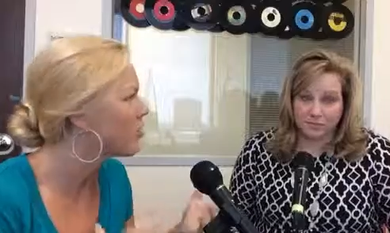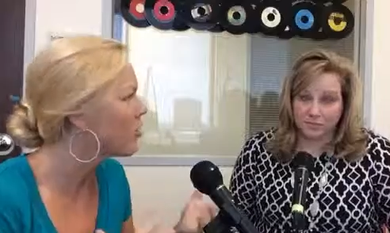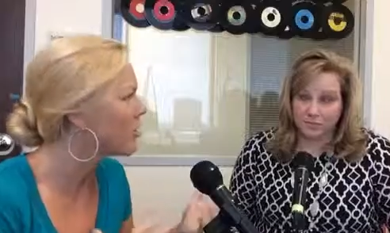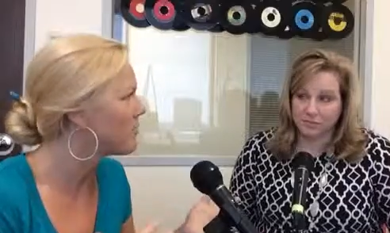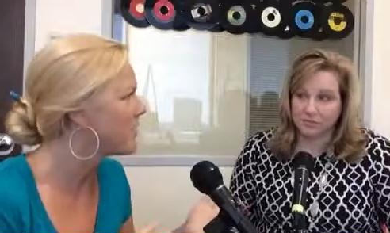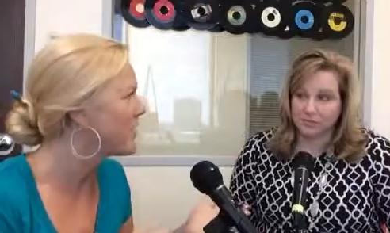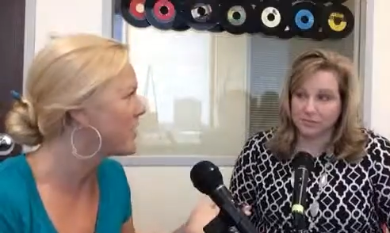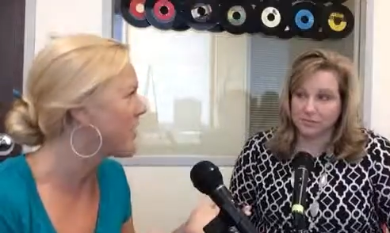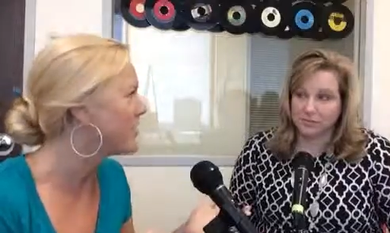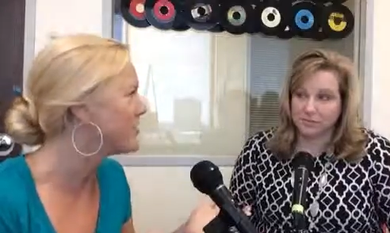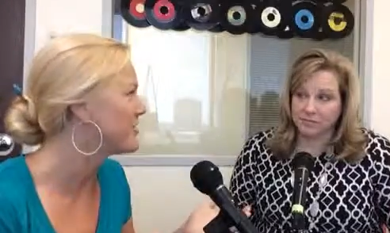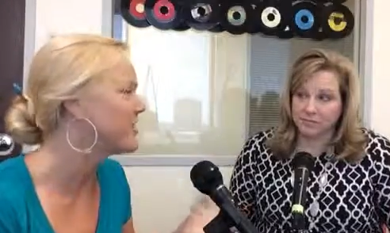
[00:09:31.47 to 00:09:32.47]
Speaker 1: more about how
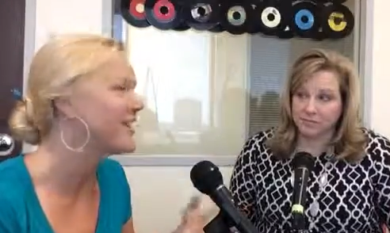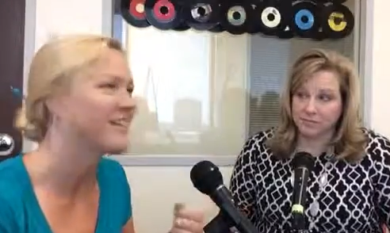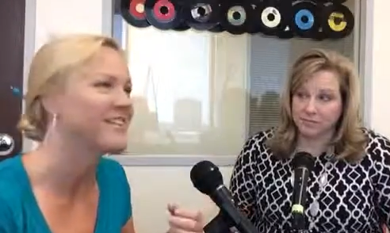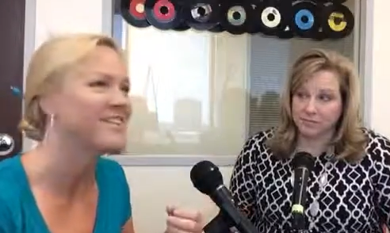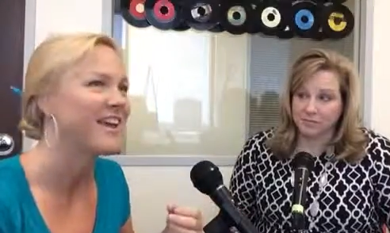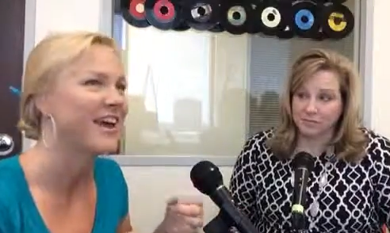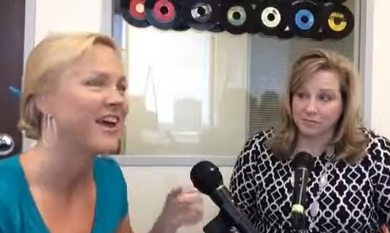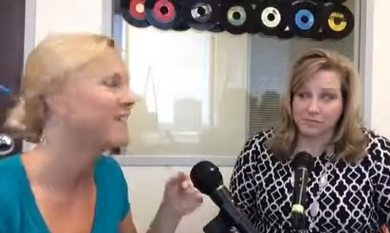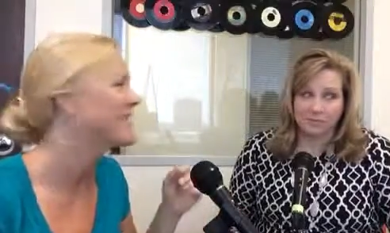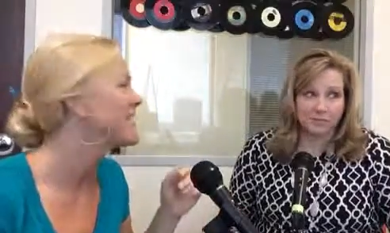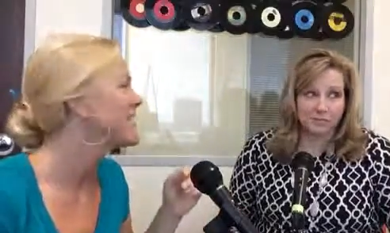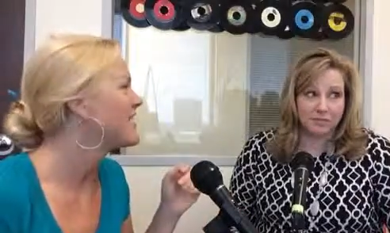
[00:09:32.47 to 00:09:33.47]
you can contact
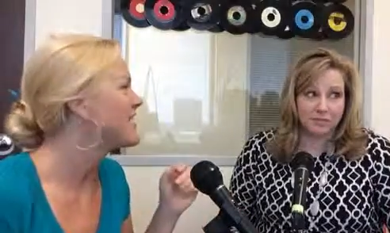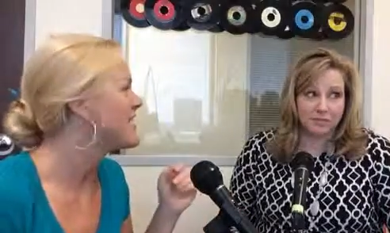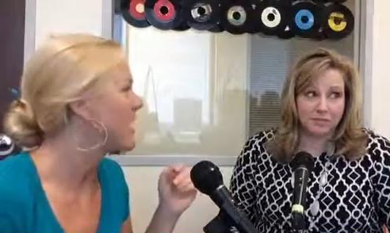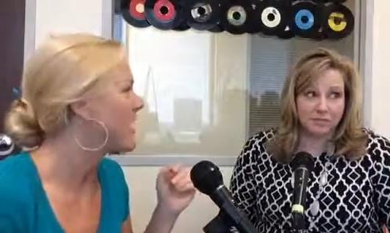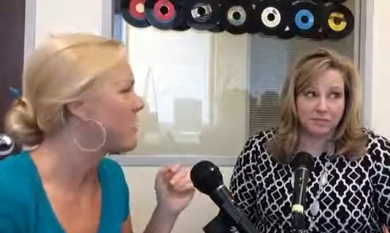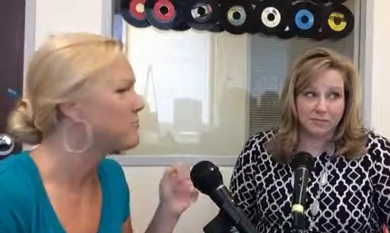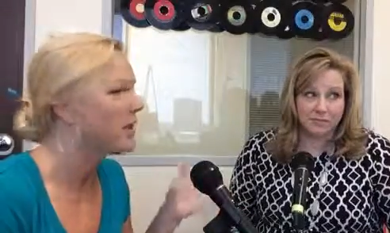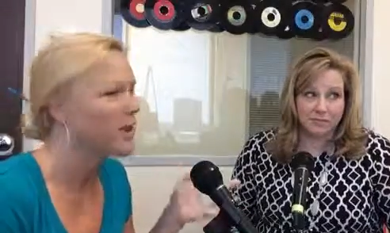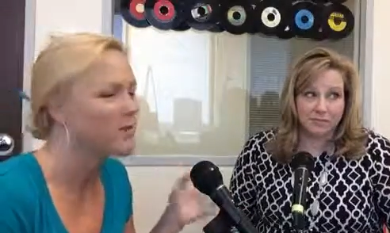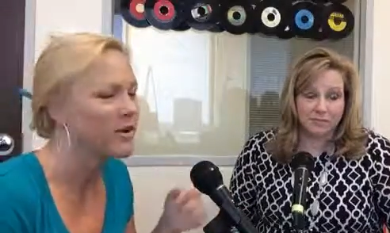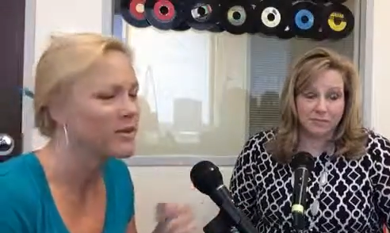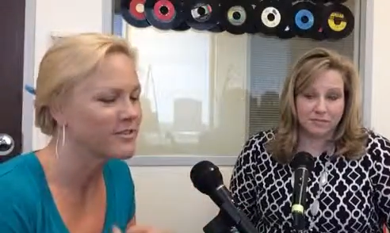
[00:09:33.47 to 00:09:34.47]
uh,
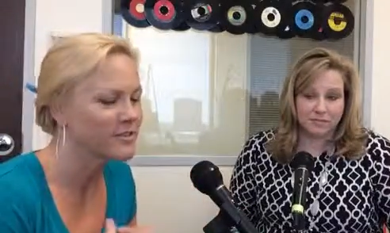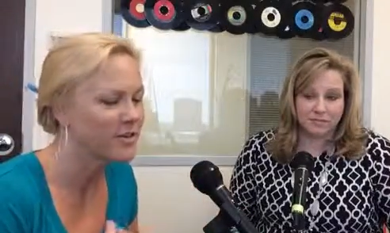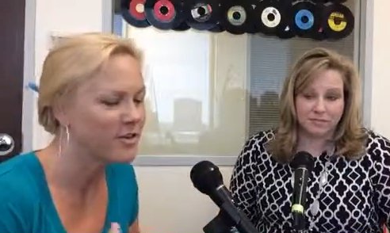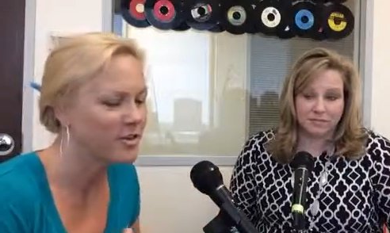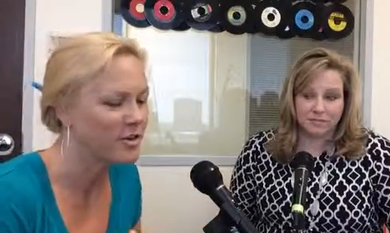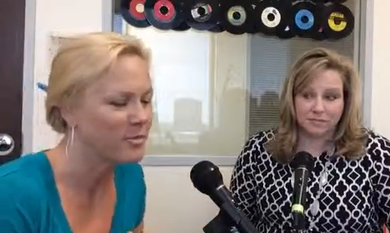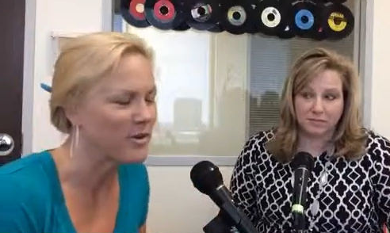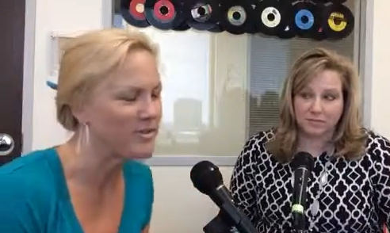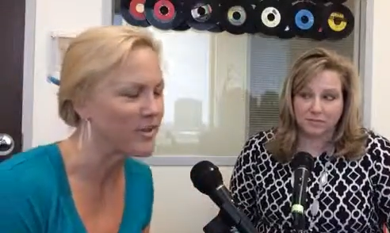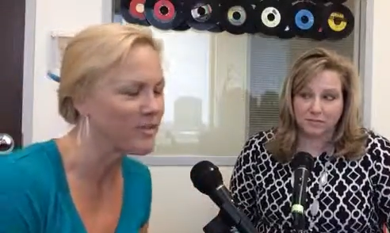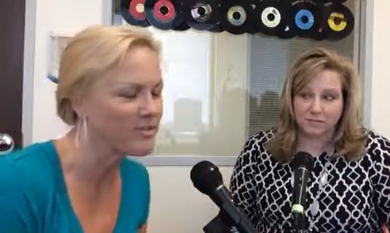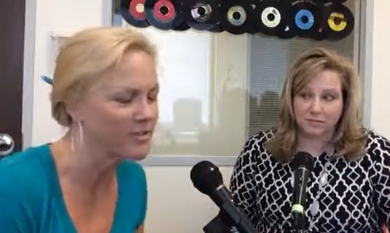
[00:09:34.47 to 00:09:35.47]
Pam Russell or
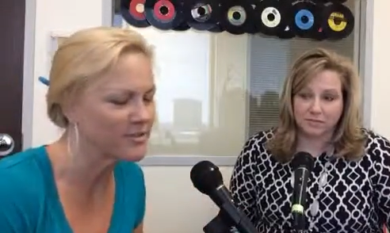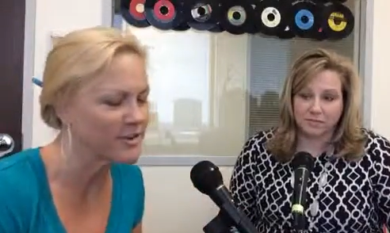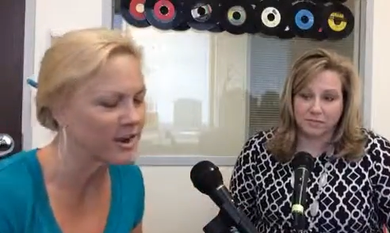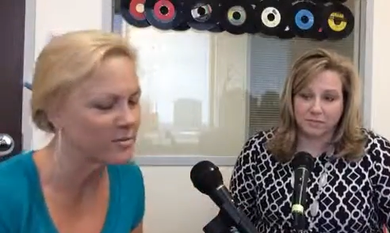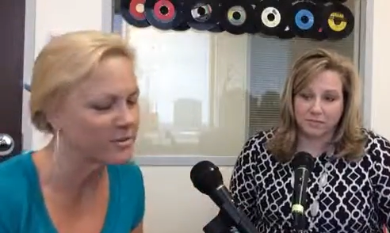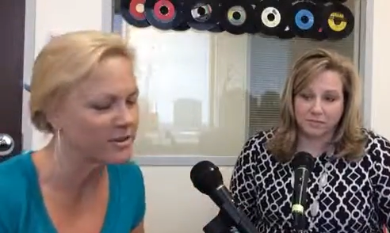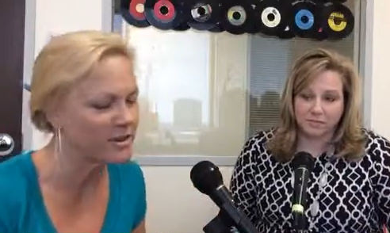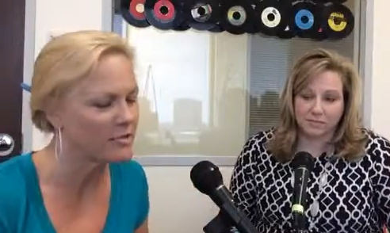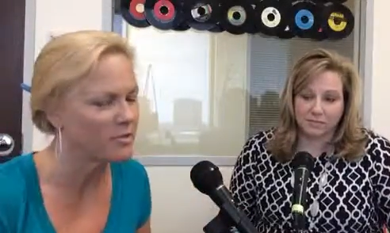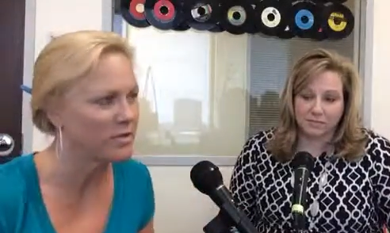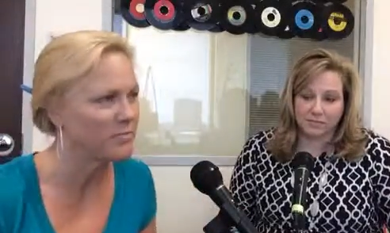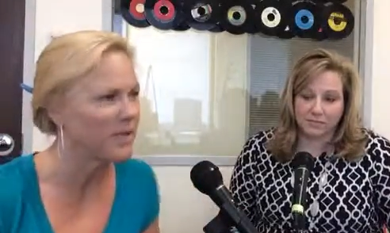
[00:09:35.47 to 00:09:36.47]
myself, Susan Hamilton,
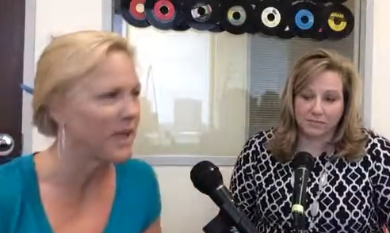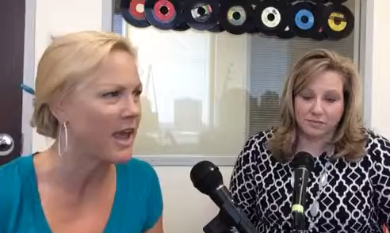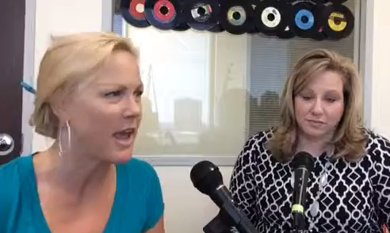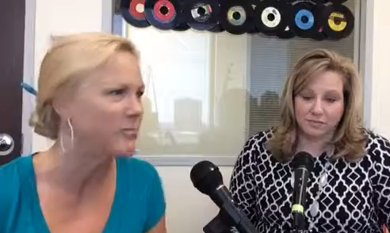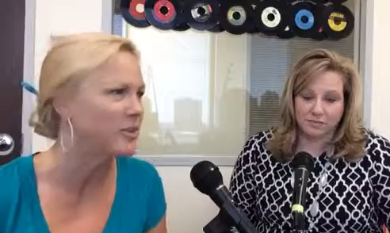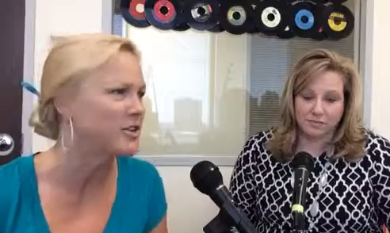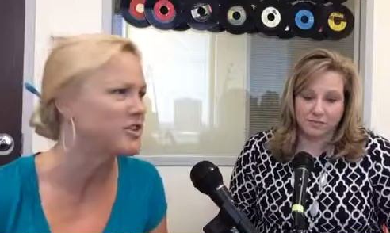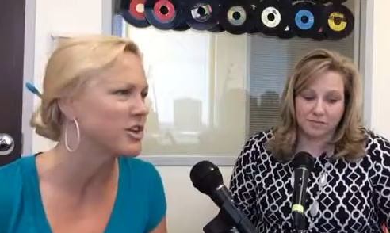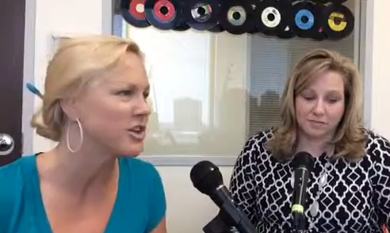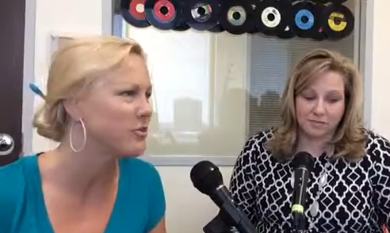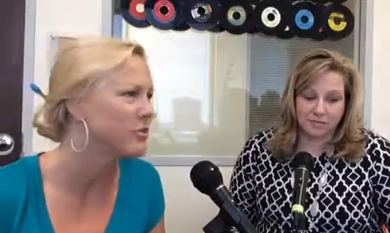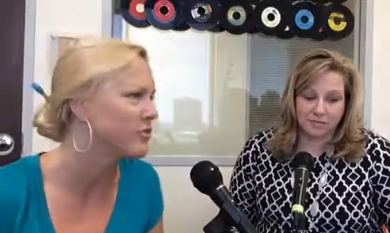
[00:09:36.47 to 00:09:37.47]
and we'd be happy to
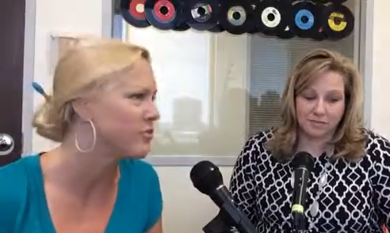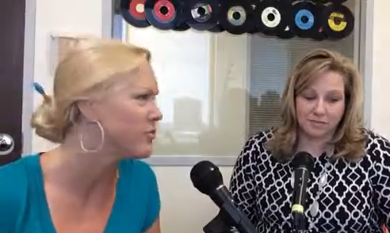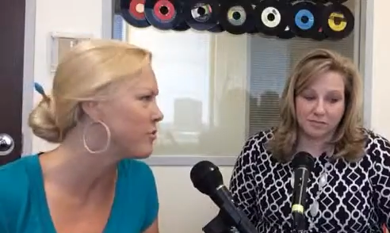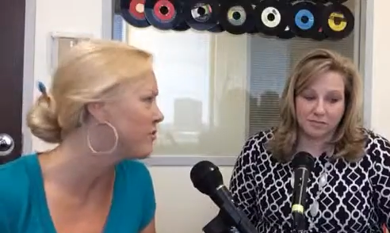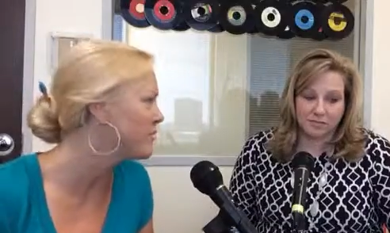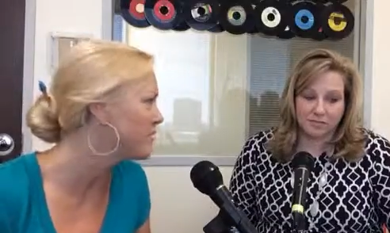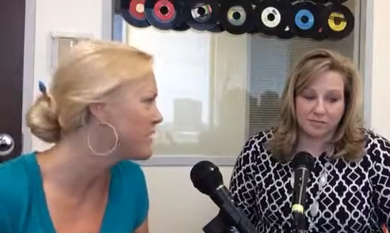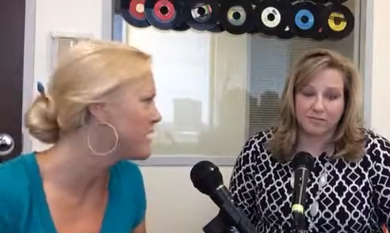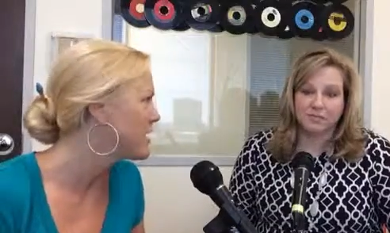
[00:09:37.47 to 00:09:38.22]
share with your group.